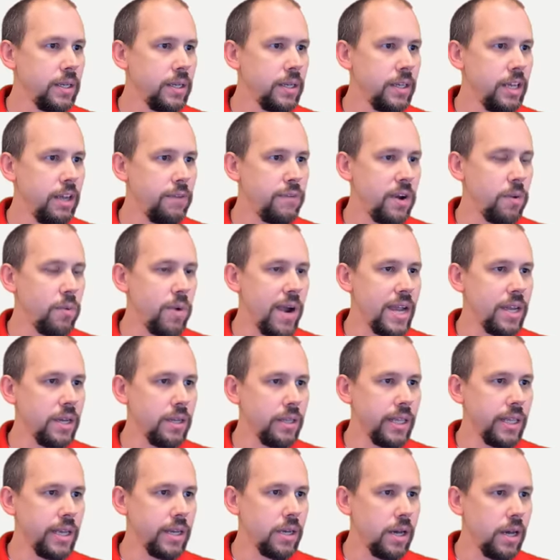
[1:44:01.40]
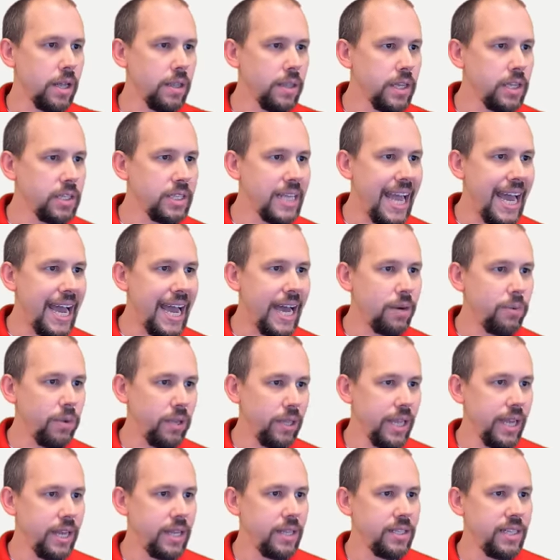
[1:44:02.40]
If I right click on this, add
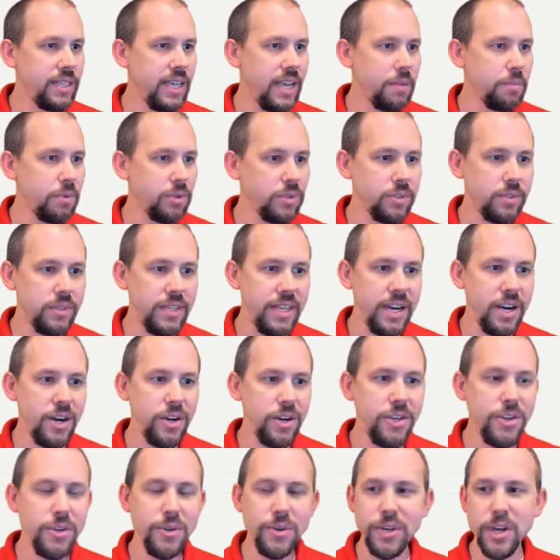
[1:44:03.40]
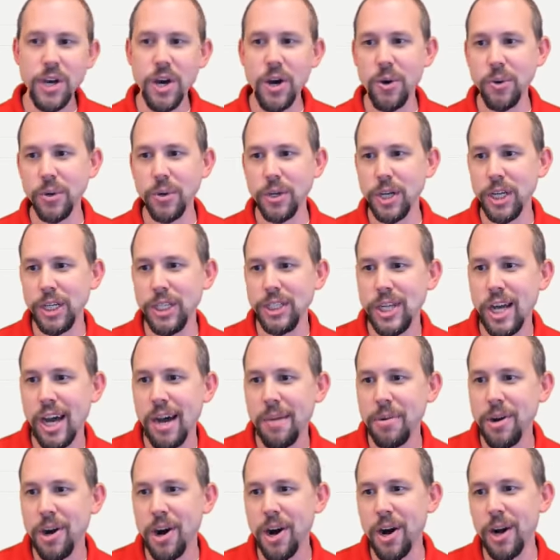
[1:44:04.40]
related tables. There you go. Good
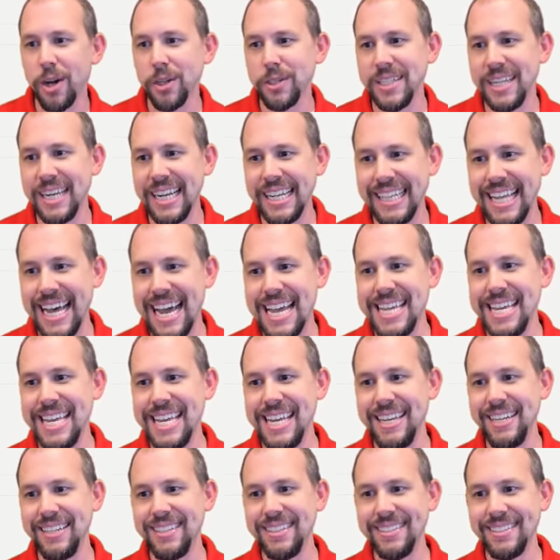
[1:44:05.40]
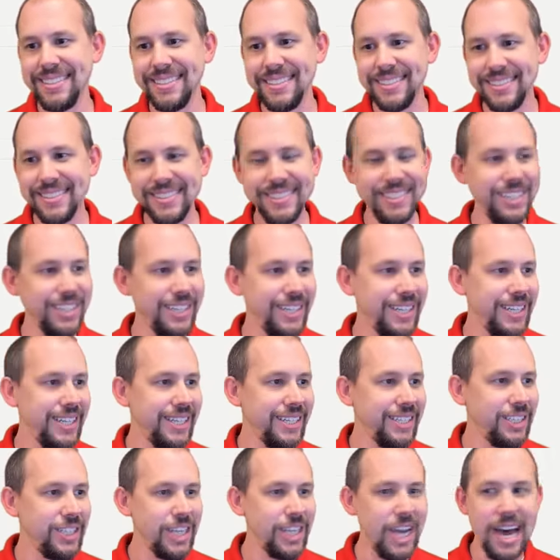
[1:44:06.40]
job, Carlton. I like it.
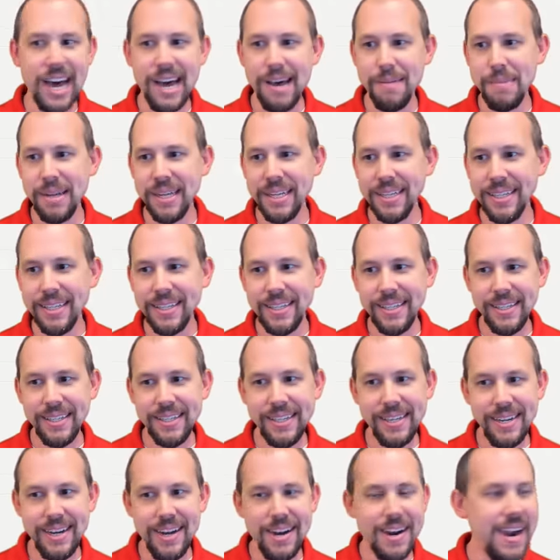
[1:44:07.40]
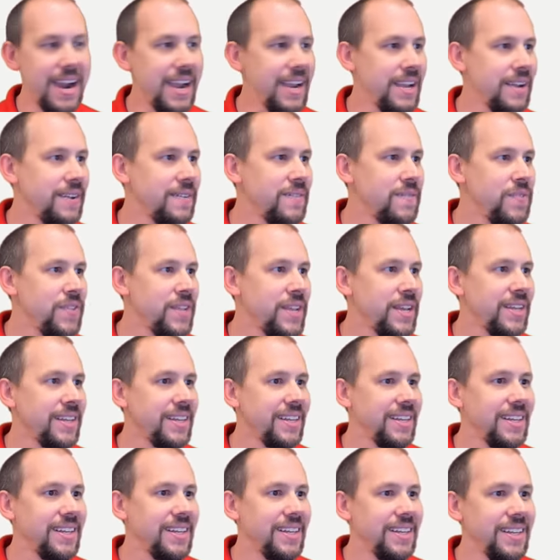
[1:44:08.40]
Good job. All right.
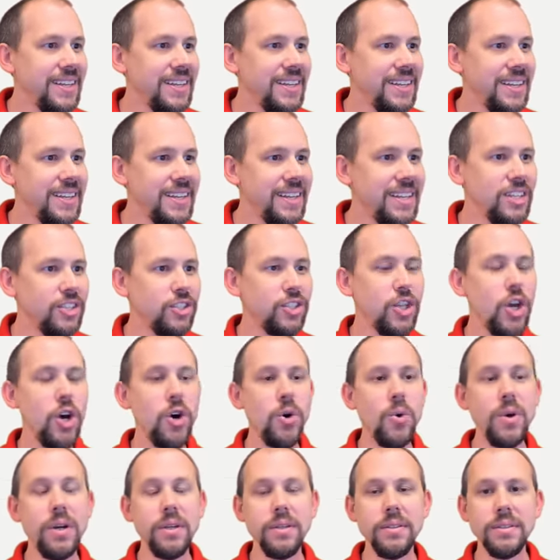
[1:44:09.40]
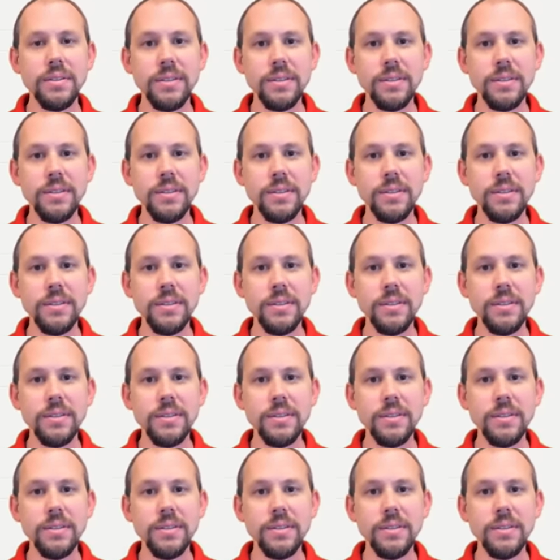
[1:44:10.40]
So